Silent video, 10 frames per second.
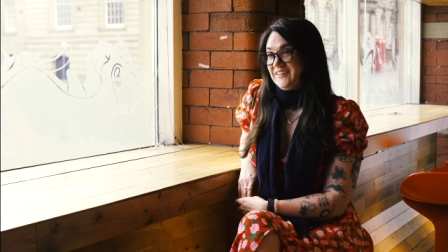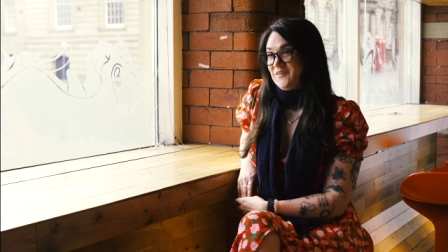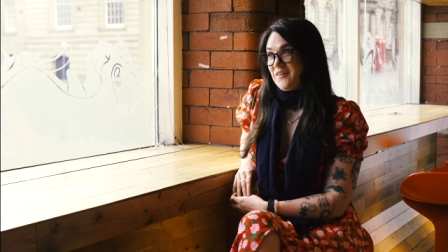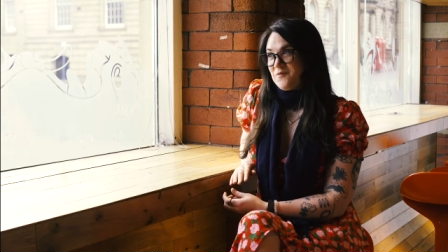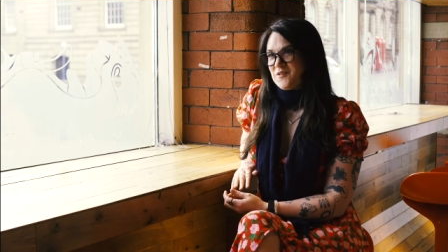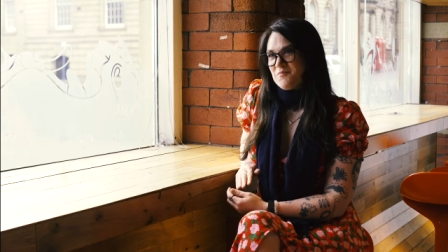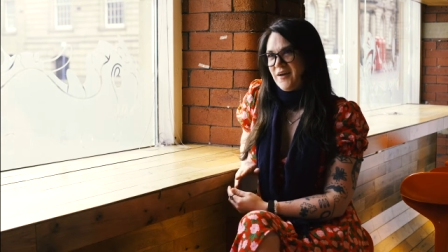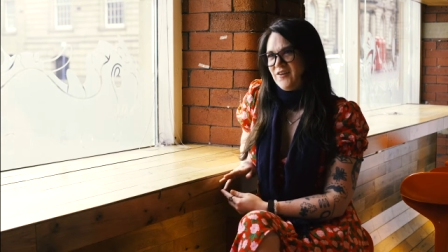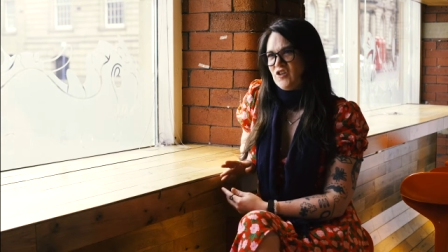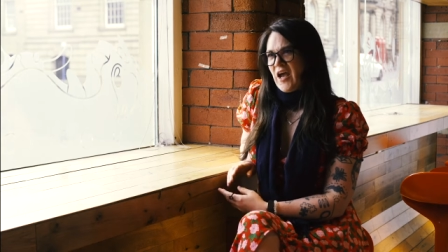So that was
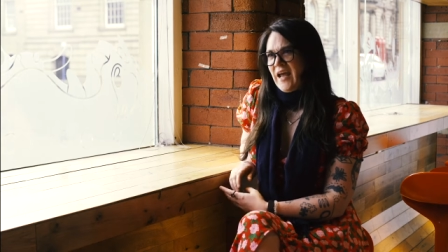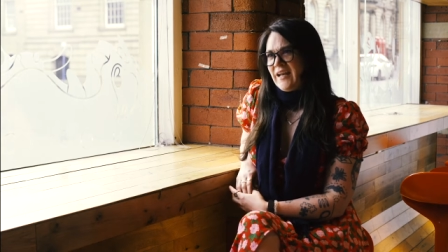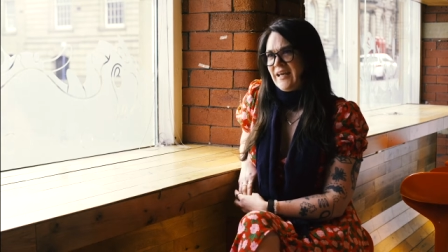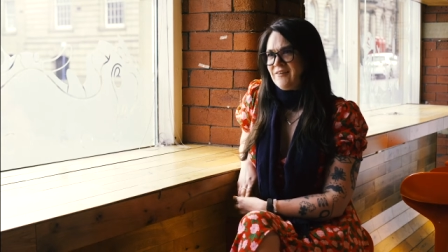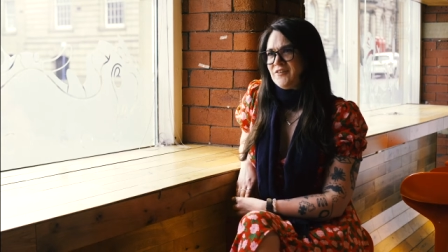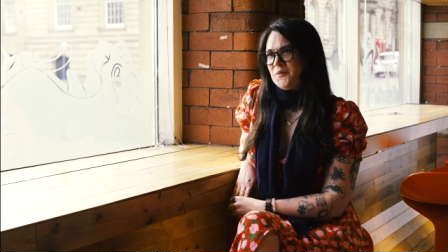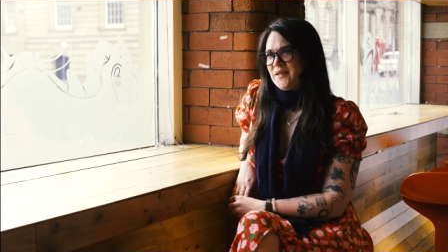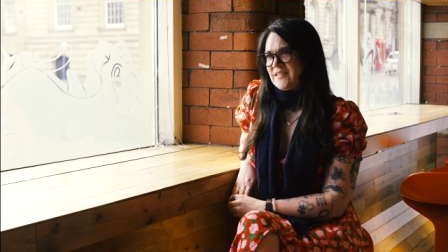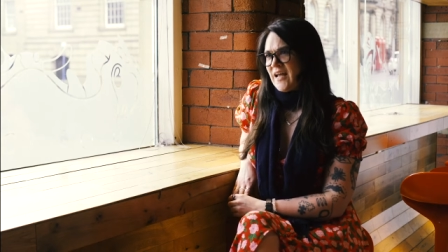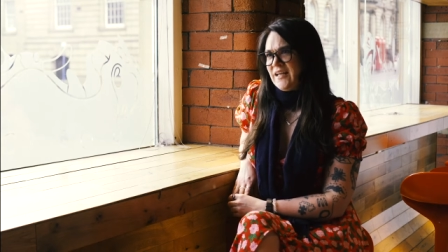my journey into
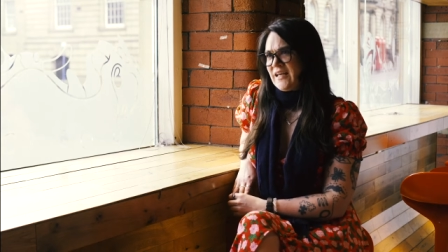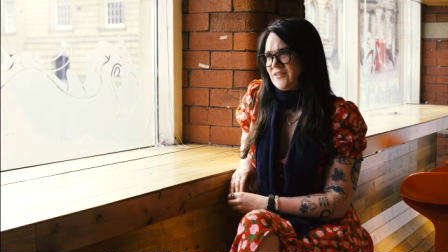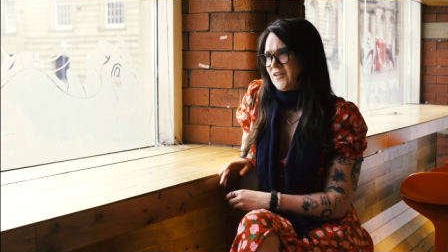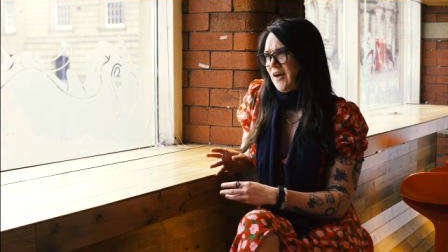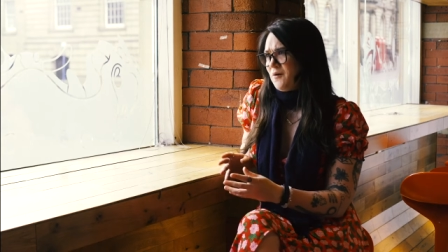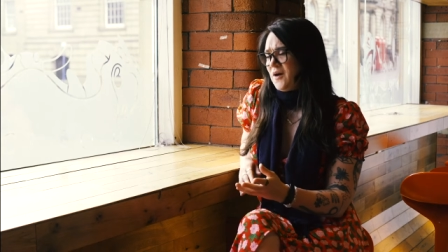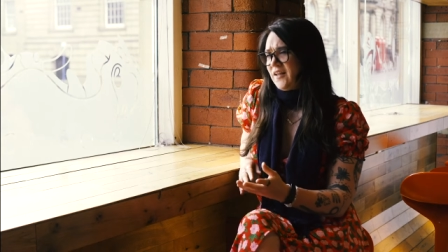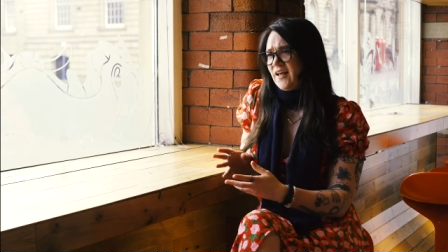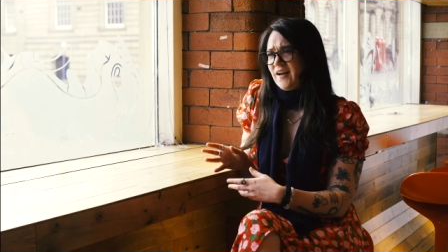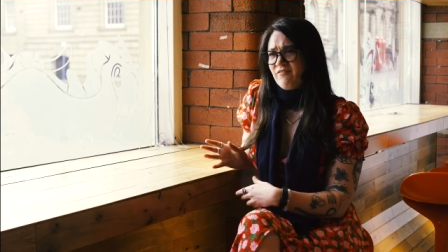it 10 years ago.
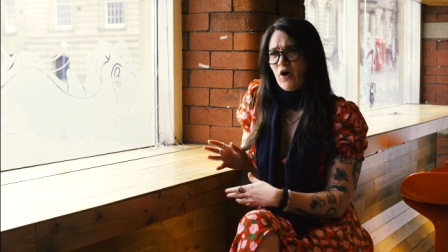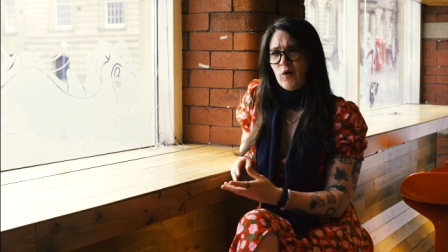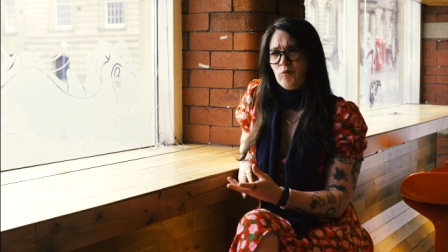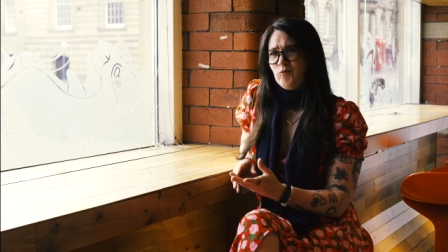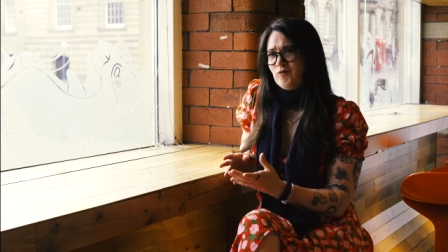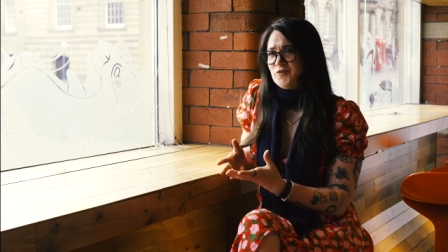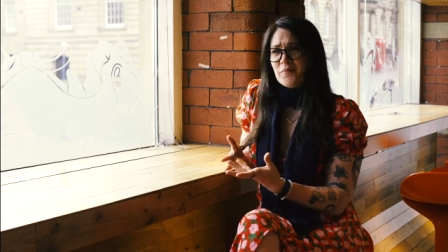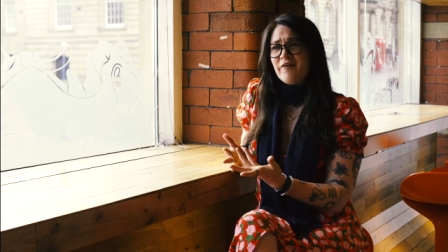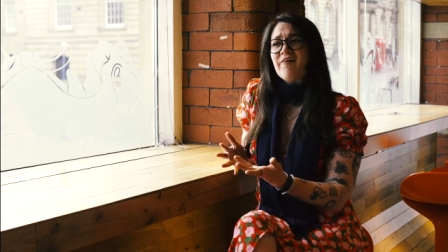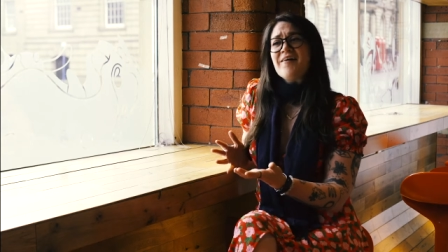And then I've honed
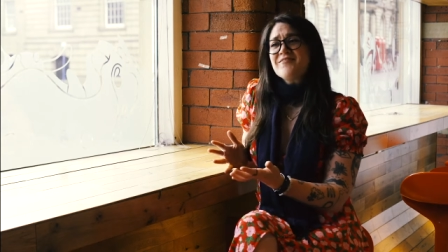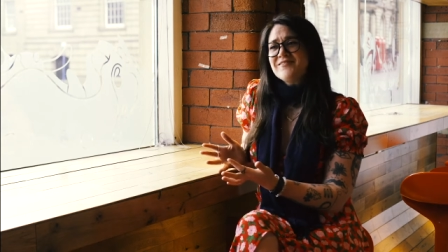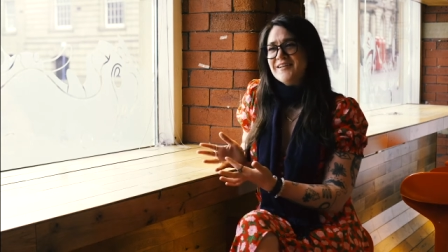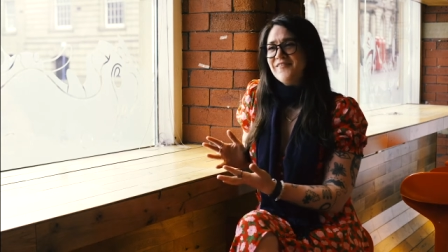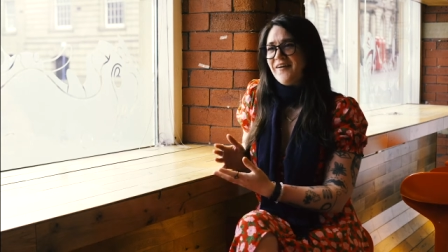my craft in